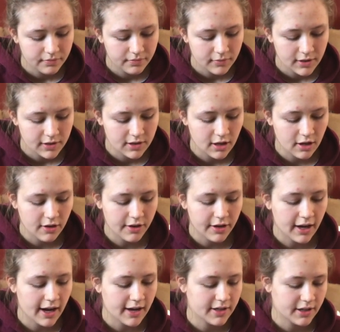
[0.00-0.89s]
So
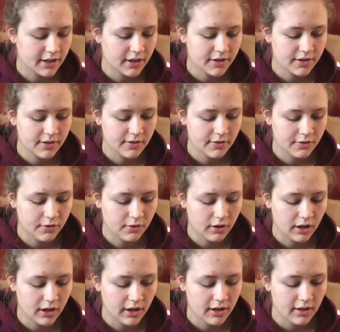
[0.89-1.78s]
your endings for
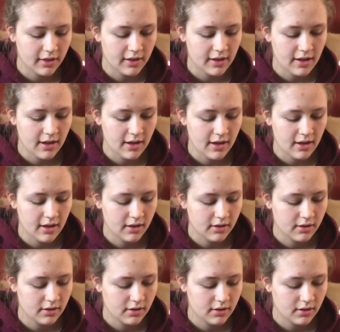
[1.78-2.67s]
the
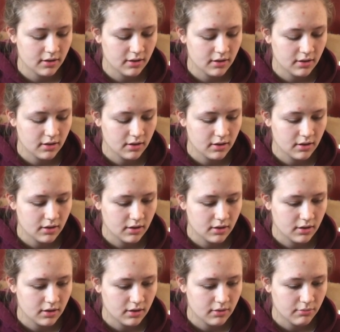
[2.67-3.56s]

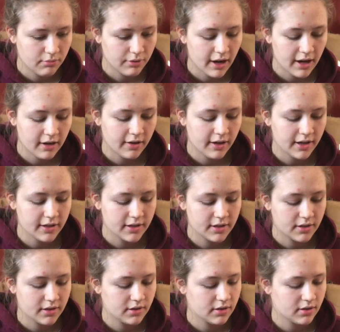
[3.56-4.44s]

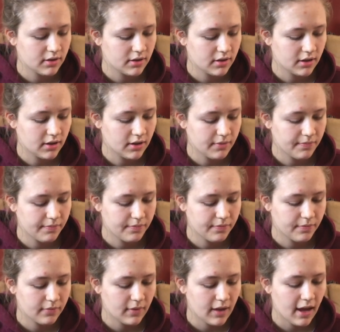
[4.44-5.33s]
preterite
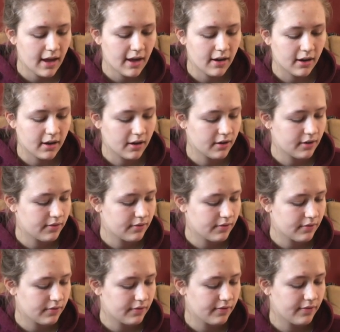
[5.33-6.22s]
AR
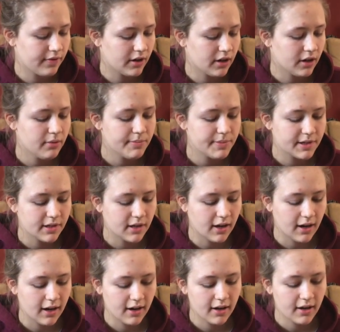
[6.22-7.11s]
verbs
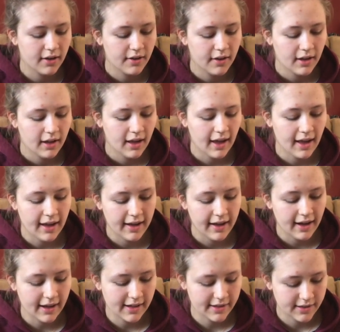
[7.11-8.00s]
are A,
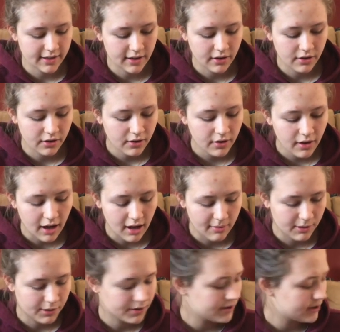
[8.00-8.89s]
asteo,
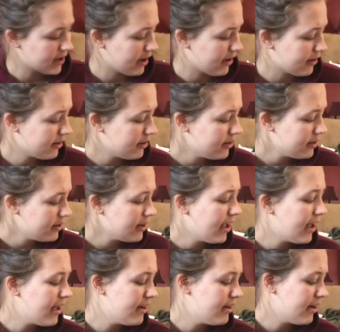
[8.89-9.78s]
amos, aron,
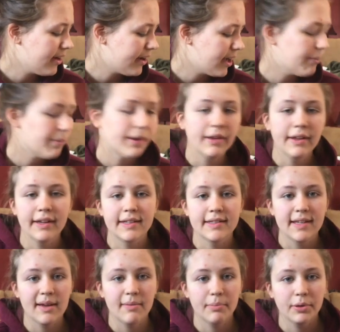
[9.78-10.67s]
and a couple
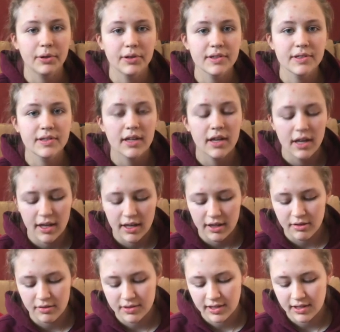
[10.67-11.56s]
examples
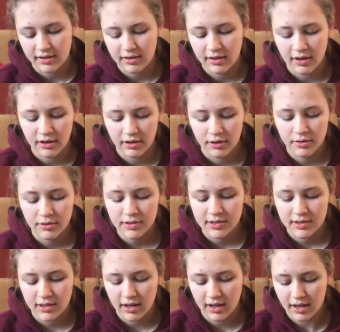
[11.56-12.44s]
using those.